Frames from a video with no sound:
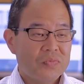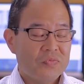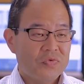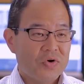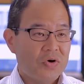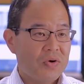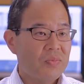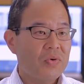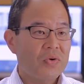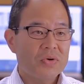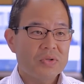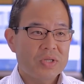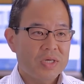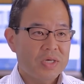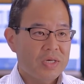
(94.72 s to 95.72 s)
Very
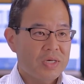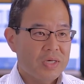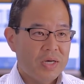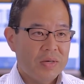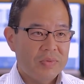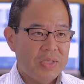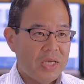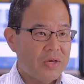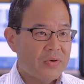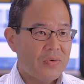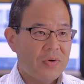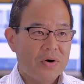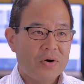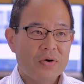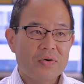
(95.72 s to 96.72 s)
important to update
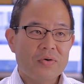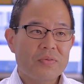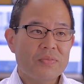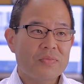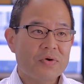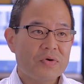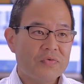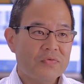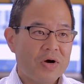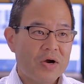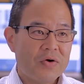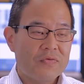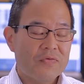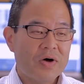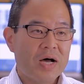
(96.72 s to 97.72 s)
Chrome, your
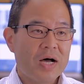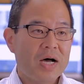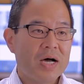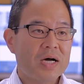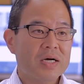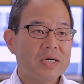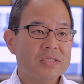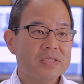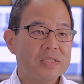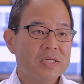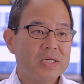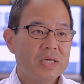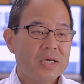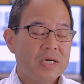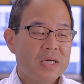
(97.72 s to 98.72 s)
Firefox,
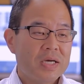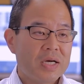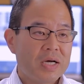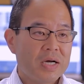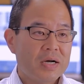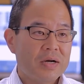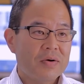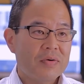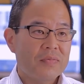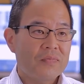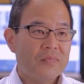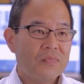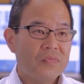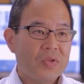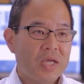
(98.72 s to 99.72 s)

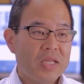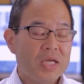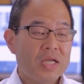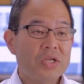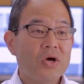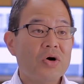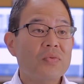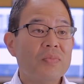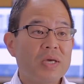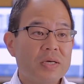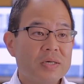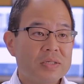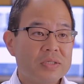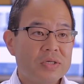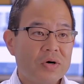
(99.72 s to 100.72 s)
um, and then Adobe.
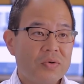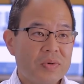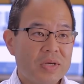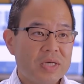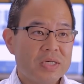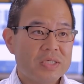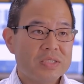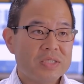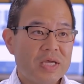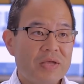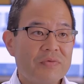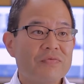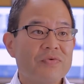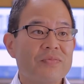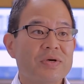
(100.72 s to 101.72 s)
Adobe is
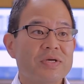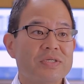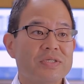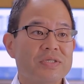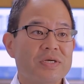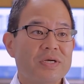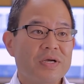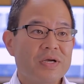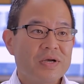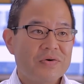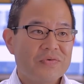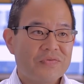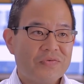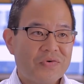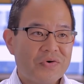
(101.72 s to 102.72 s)
infamous
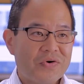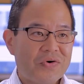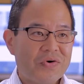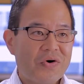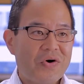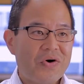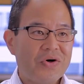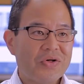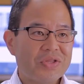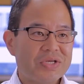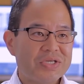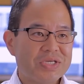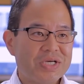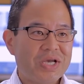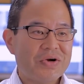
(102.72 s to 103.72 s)
for all the
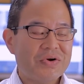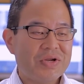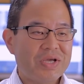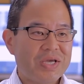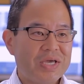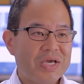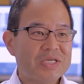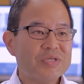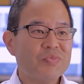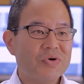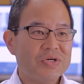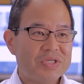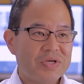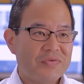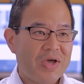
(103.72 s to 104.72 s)
security
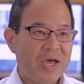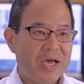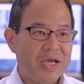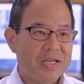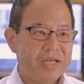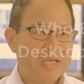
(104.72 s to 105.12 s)
exploits they've had.